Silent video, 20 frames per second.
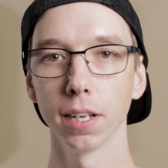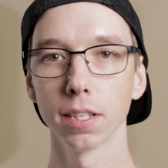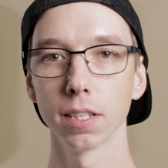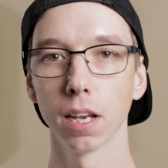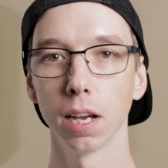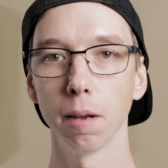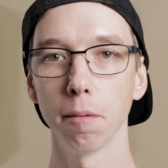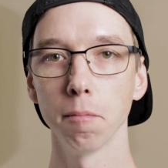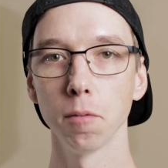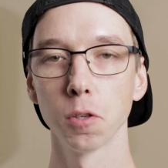at
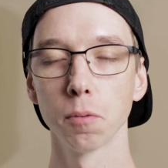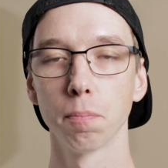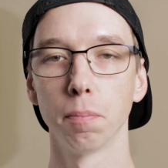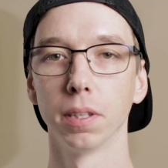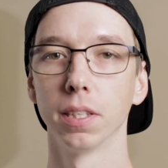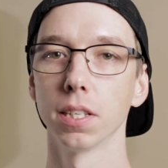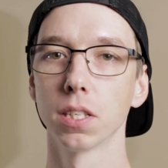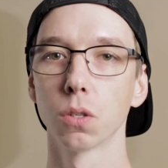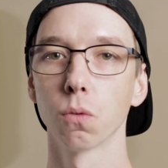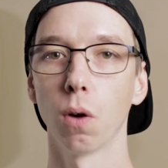times, but
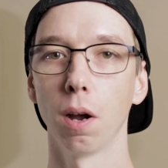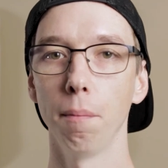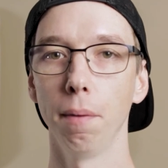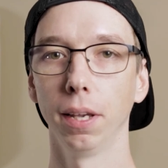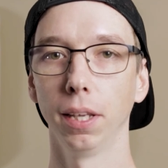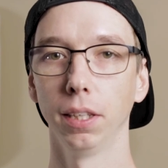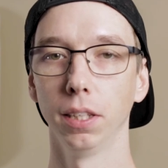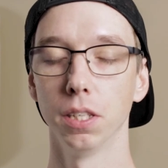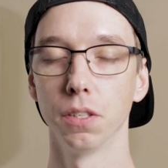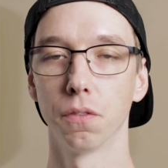this is why I'm
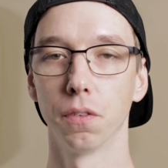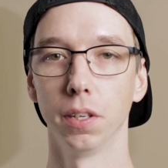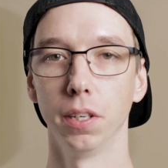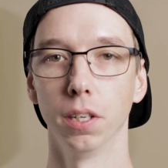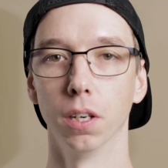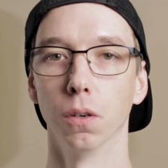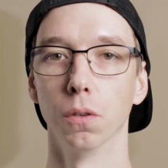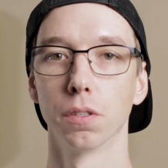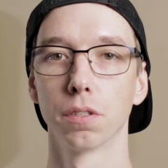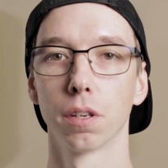making these
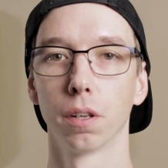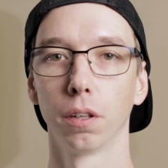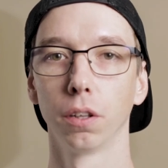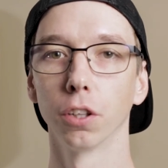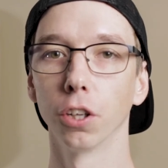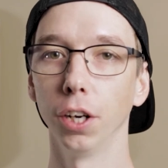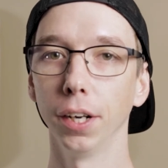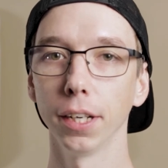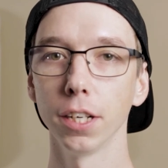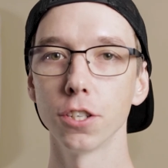videos.
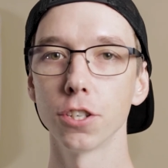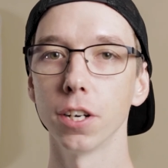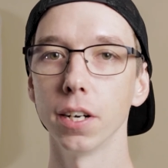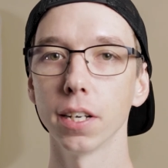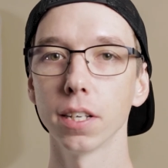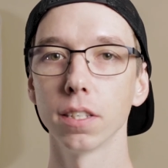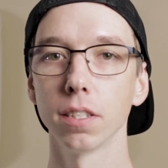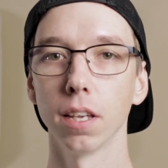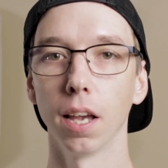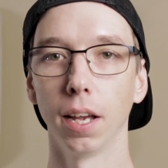Learning
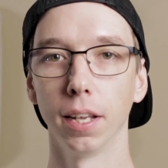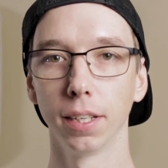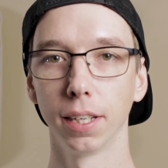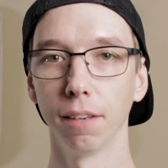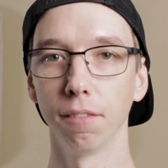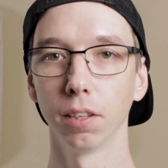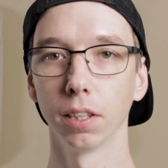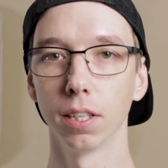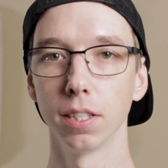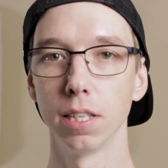tricks and
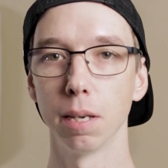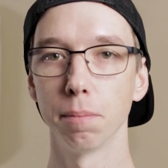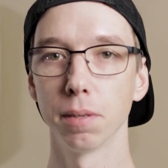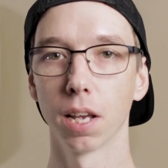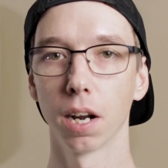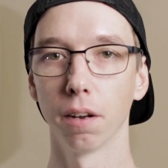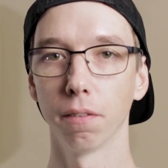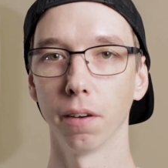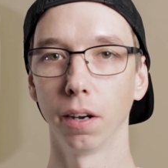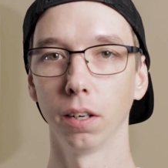giving the tips
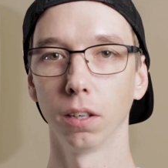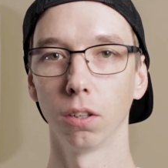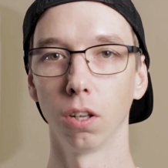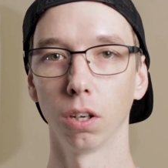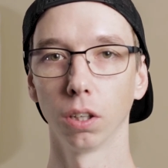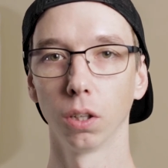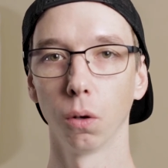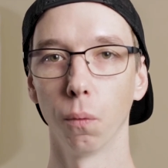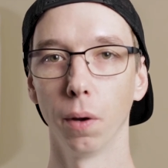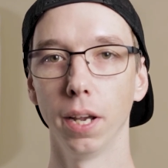that I find
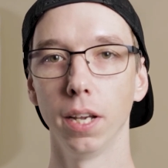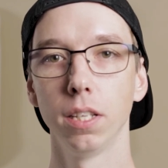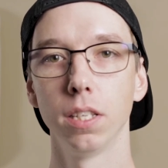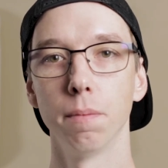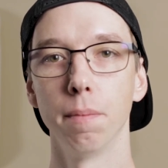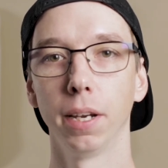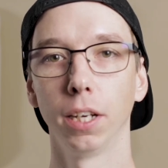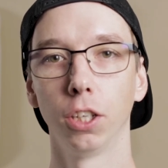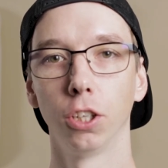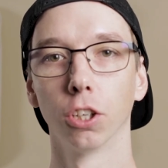along the way to
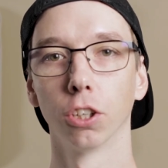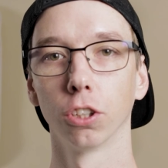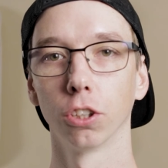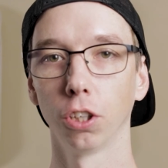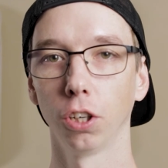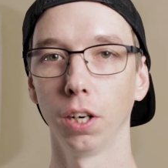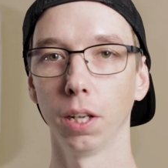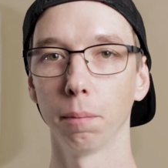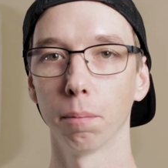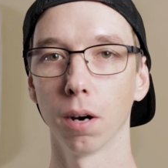make your
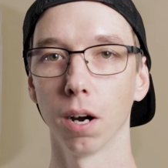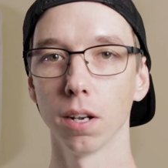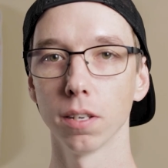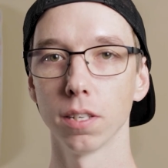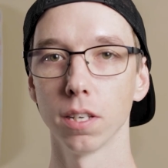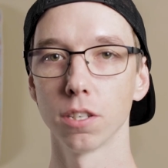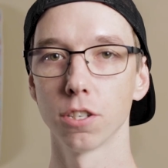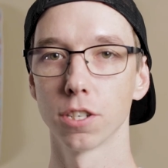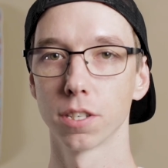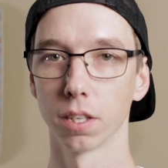learning
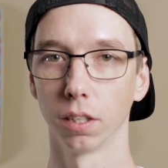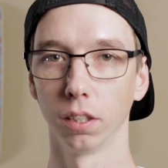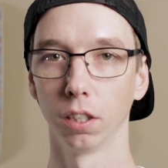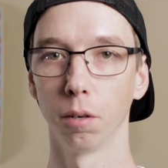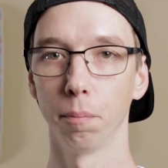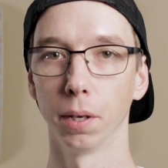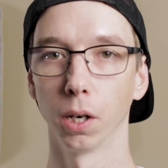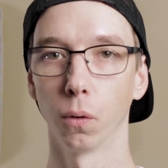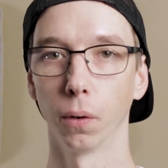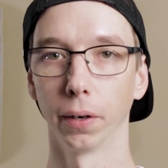process just a little
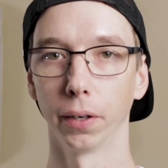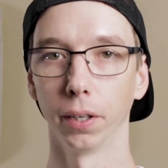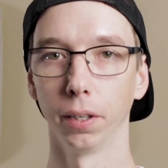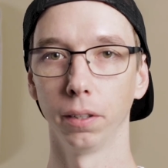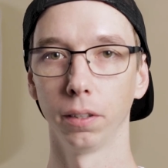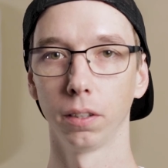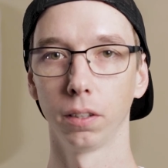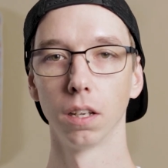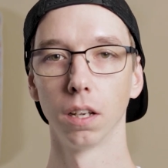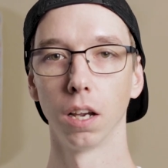bit quicker.
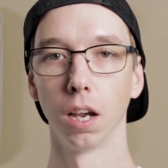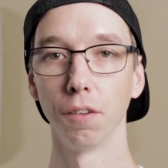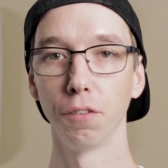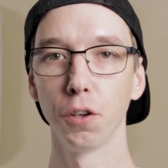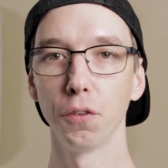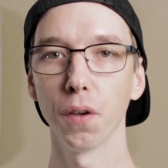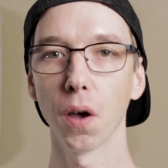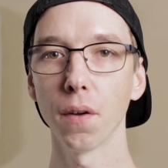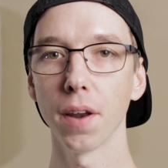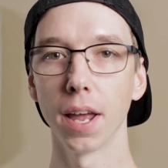If you
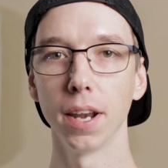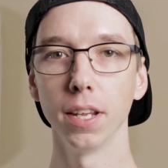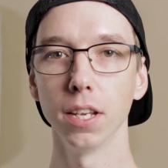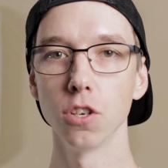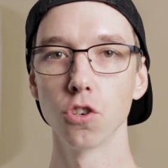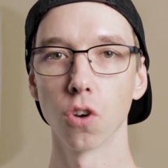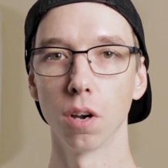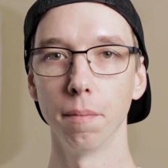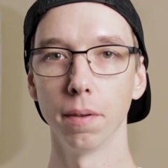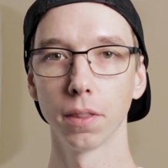found any
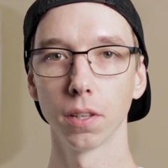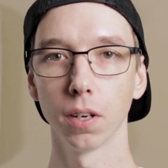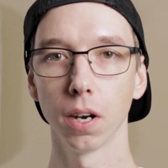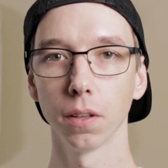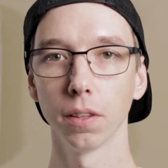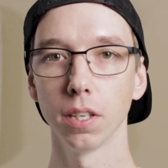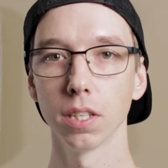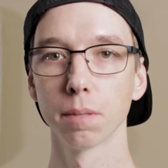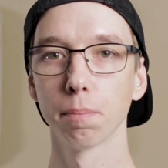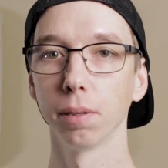enjoyment throughout
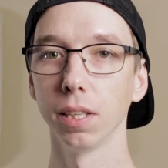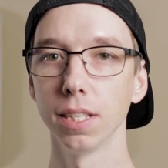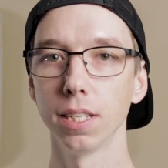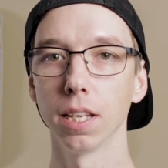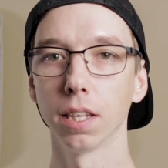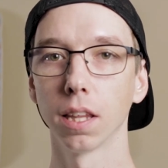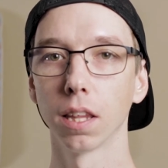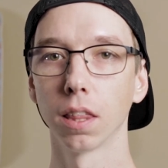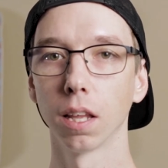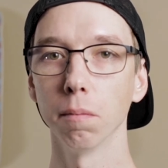this, please
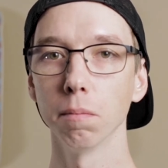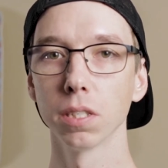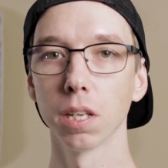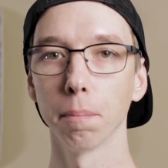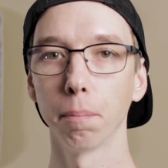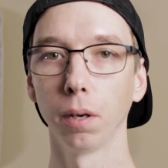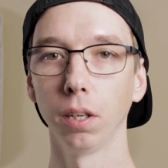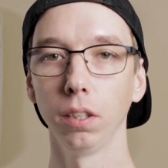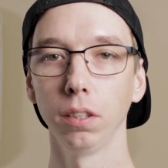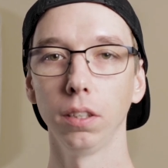hit the thumbs up
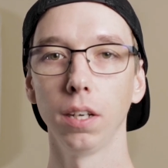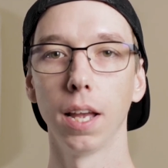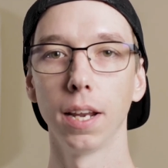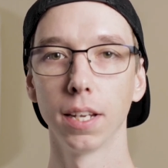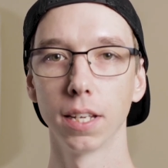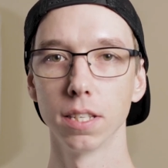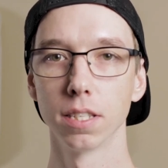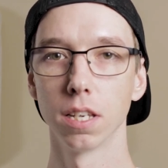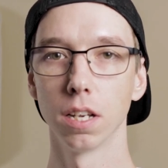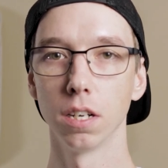button and
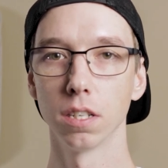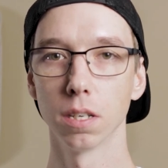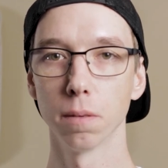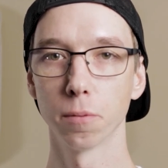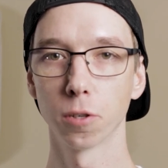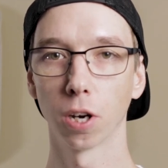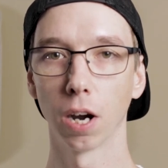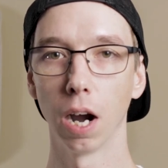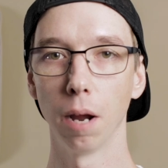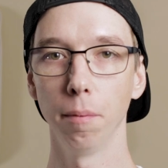consider
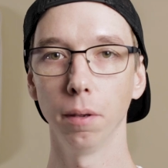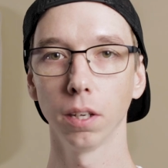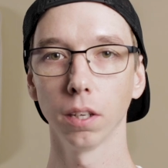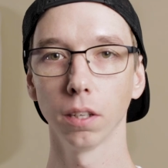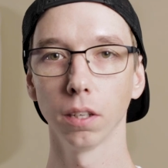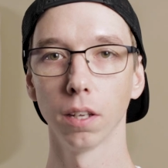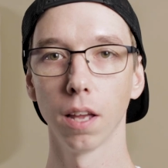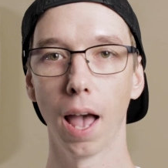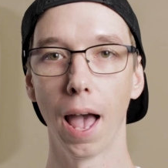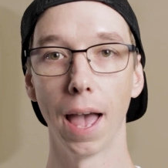subscribing.
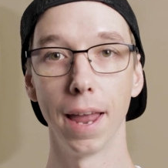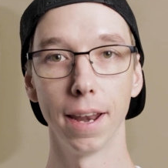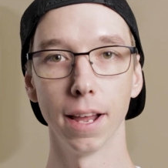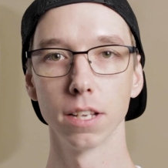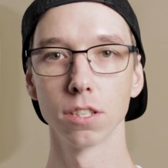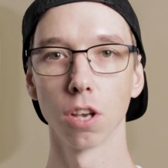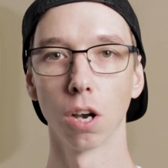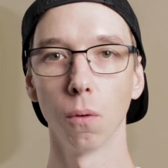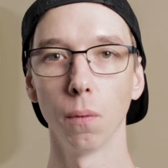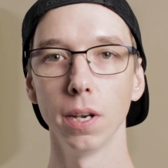And
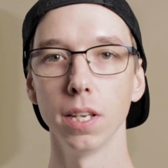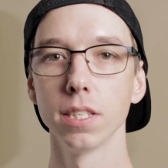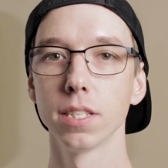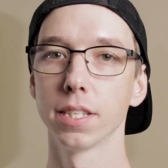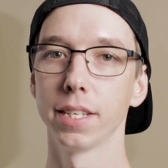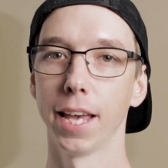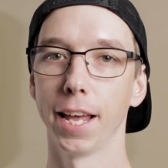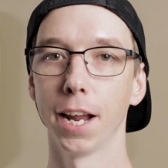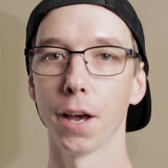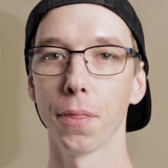as always,
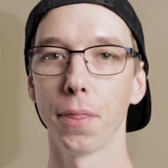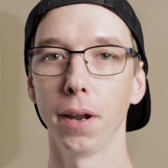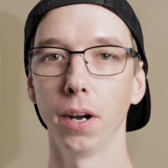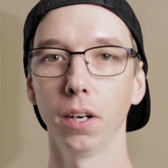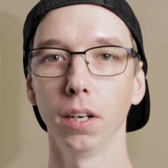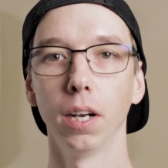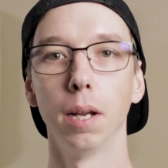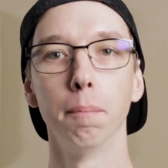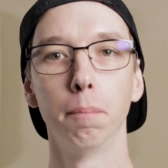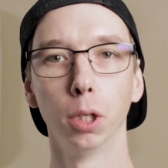get out there
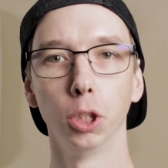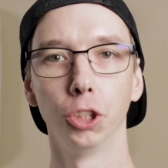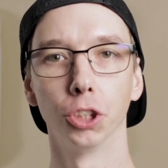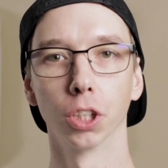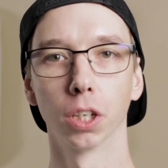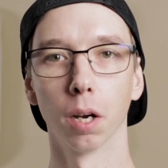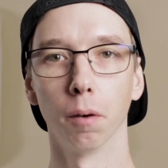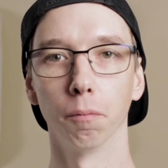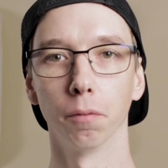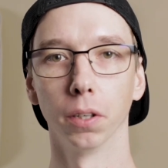and push your
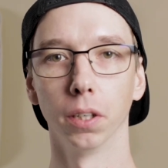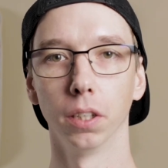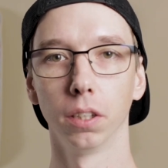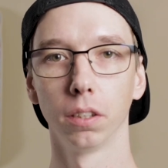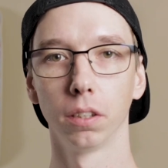comfort.